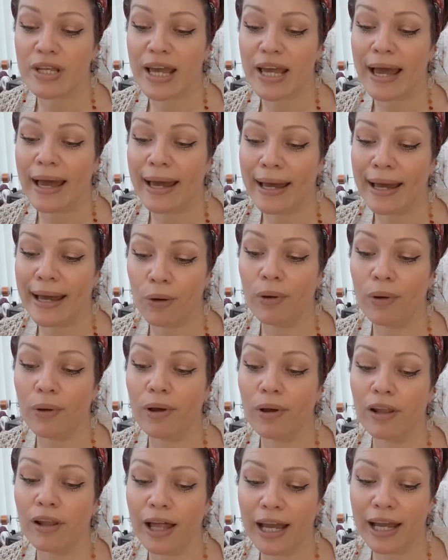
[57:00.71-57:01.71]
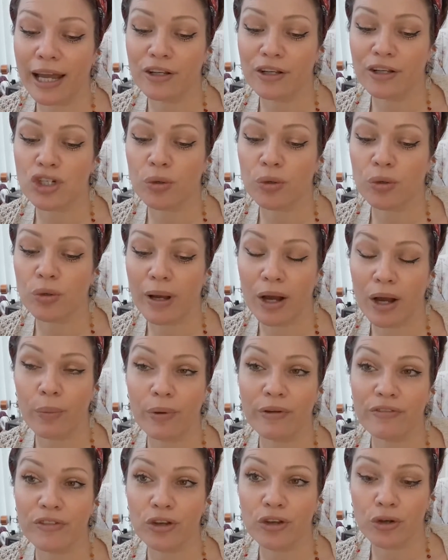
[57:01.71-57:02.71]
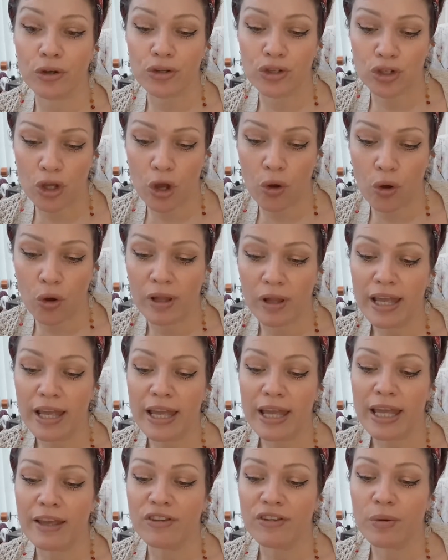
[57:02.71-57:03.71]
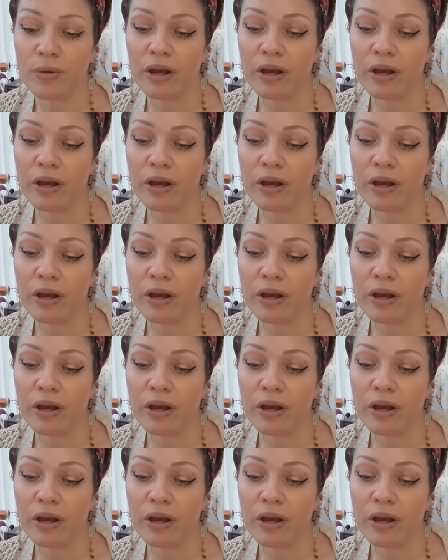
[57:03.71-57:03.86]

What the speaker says: how aligned you are with your soul. If you are